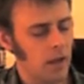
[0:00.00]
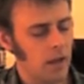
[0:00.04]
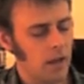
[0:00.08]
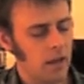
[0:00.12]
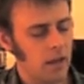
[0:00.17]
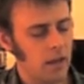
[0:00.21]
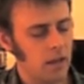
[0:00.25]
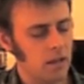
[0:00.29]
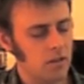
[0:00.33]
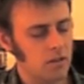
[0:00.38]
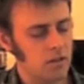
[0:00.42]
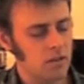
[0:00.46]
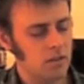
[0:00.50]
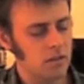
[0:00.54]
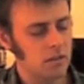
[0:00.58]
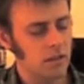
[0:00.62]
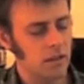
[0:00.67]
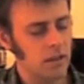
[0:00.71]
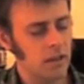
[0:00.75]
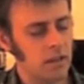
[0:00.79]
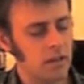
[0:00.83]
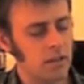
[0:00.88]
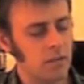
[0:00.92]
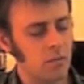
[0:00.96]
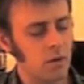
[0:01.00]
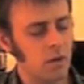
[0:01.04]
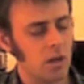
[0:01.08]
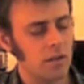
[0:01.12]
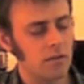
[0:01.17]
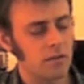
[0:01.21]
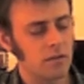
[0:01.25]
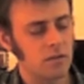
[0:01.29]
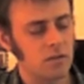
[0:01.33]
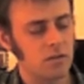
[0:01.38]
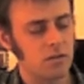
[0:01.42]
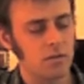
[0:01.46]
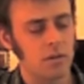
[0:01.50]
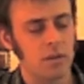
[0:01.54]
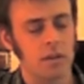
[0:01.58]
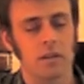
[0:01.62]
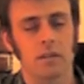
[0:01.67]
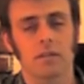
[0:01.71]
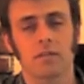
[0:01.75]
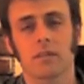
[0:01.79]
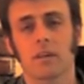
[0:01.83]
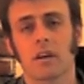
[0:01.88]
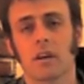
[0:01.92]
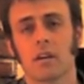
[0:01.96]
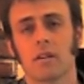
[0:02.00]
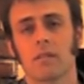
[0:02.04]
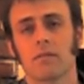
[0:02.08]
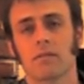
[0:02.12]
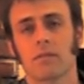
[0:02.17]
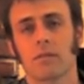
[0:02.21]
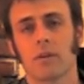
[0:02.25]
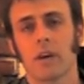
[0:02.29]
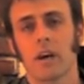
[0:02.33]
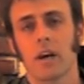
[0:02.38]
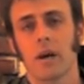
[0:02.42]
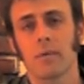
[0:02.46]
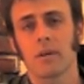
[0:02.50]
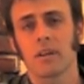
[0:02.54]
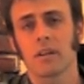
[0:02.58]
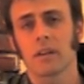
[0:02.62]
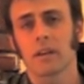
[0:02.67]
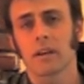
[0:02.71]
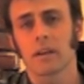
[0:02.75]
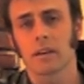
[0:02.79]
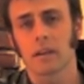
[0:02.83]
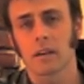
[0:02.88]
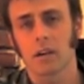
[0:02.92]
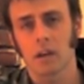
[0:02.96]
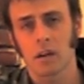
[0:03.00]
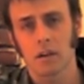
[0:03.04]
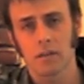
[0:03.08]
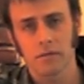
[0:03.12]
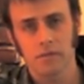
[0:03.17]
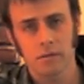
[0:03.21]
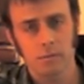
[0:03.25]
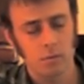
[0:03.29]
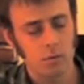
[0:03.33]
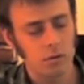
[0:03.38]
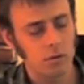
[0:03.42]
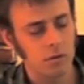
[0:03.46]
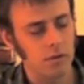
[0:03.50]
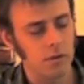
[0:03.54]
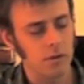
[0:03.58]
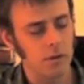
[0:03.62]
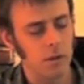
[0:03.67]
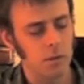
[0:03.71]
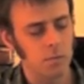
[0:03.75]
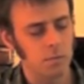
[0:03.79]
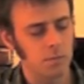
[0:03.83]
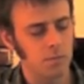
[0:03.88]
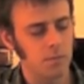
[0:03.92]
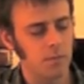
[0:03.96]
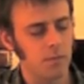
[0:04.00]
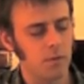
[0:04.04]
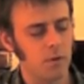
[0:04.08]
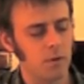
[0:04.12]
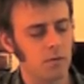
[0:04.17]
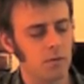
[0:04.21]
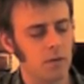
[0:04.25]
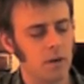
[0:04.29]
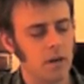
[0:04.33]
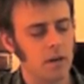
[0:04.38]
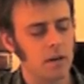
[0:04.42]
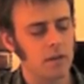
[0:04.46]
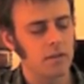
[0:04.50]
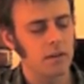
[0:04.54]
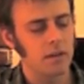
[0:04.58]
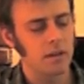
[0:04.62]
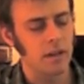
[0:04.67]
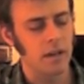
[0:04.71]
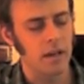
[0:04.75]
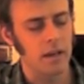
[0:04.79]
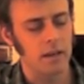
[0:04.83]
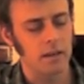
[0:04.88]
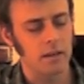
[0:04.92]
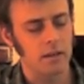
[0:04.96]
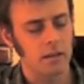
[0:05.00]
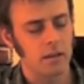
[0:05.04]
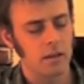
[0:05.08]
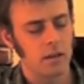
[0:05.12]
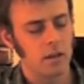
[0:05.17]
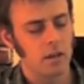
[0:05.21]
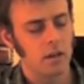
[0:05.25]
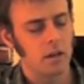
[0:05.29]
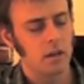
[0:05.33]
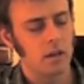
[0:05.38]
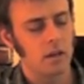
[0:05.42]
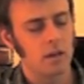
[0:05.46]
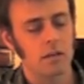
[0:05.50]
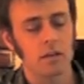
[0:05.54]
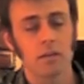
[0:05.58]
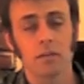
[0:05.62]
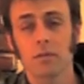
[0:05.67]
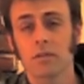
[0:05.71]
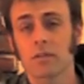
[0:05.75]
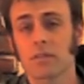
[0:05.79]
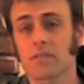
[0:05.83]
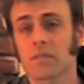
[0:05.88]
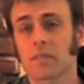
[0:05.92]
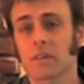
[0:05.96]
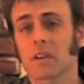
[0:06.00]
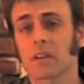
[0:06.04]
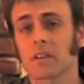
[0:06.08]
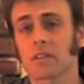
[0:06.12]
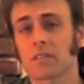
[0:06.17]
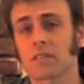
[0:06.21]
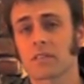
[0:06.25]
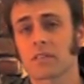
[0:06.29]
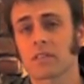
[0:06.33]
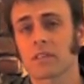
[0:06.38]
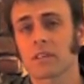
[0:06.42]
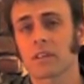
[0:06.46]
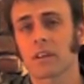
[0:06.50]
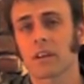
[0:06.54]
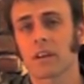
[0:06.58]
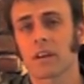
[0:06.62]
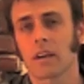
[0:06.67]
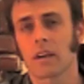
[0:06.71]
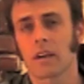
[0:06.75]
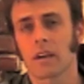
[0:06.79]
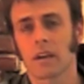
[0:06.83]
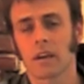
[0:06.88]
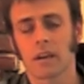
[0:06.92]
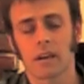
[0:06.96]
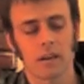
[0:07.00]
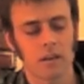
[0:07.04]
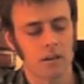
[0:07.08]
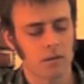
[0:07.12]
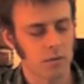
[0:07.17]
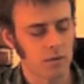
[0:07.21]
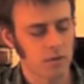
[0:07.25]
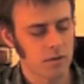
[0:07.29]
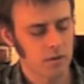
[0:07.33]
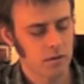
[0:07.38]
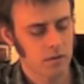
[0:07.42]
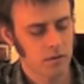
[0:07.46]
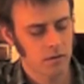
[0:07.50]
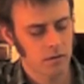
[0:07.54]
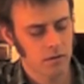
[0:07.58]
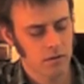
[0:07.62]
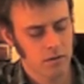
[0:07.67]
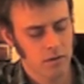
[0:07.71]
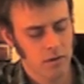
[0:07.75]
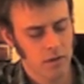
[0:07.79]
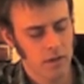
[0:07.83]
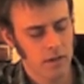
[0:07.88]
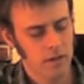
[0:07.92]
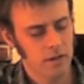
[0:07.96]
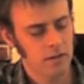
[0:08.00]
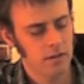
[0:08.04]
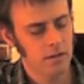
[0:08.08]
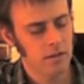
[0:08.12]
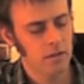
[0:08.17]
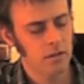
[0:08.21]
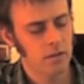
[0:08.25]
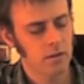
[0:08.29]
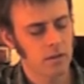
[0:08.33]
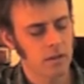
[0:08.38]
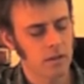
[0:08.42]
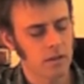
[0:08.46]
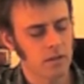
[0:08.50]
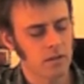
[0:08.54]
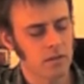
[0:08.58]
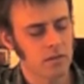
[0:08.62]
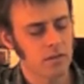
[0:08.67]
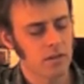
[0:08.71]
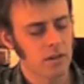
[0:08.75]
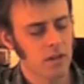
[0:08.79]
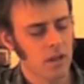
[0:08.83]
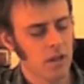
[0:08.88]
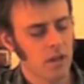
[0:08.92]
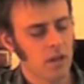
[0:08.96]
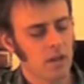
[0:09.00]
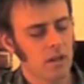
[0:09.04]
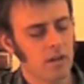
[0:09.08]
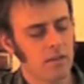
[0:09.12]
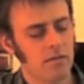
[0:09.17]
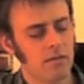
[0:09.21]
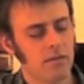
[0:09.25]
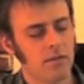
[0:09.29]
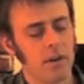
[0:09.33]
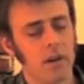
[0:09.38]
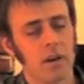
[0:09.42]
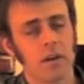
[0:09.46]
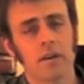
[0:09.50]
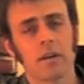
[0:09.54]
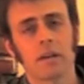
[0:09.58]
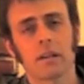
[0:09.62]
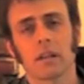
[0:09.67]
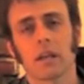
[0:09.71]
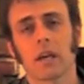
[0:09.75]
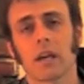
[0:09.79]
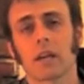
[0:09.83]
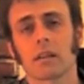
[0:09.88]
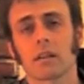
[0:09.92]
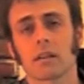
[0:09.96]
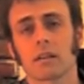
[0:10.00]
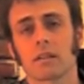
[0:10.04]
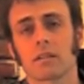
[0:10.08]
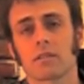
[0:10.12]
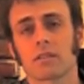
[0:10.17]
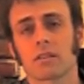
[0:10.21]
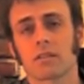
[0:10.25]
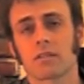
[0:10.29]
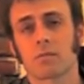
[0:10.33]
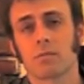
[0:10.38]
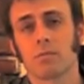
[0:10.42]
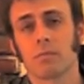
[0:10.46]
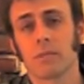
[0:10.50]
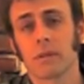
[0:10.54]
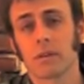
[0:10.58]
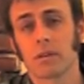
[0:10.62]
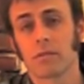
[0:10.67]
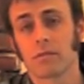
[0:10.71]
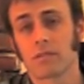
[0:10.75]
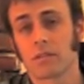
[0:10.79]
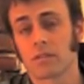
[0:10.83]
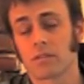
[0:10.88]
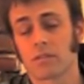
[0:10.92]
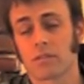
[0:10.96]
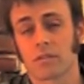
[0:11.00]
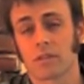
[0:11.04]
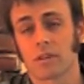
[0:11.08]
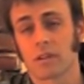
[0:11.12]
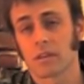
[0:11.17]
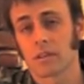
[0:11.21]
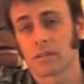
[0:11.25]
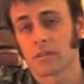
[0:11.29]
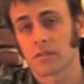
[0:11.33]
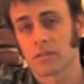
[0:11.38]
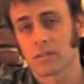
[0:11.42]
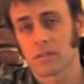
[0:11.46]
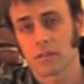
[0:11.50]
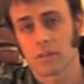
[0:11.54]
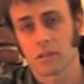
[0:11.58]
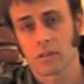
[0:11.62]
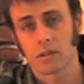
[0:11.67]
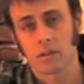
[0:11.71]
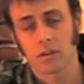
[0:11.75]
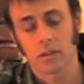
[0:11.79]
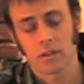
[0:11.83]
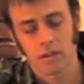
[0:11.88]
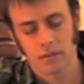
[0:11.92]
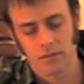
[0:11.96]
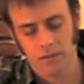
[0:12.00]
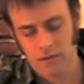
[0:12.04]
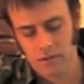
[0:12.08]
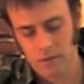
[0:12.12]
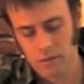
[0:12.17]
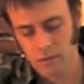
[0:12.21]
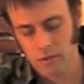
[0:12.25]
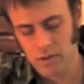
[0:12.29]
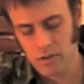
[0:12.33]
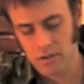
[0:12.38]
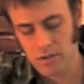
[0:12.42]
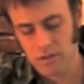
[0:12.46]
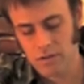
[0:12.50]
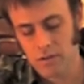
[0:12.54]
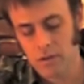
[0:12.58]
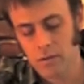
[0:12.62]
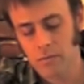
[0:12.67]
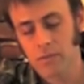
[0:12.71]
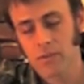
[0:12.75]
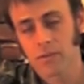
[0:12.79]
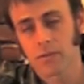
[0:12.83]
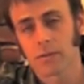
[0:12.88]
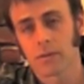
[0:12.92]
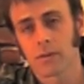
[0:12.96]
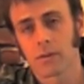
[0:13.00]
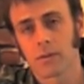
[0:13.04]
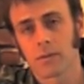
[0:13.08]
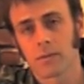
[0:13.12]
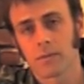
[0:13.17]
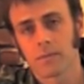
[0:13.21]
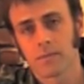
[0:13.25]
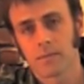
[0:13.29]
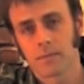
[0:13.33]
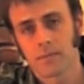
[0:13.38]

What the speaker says: and just lay them on the strings. Kind of grab it like a comfortable grip around the neck, a loose fist, and what you're trying to do is very lightly just mute the strings. So if you were to strum through,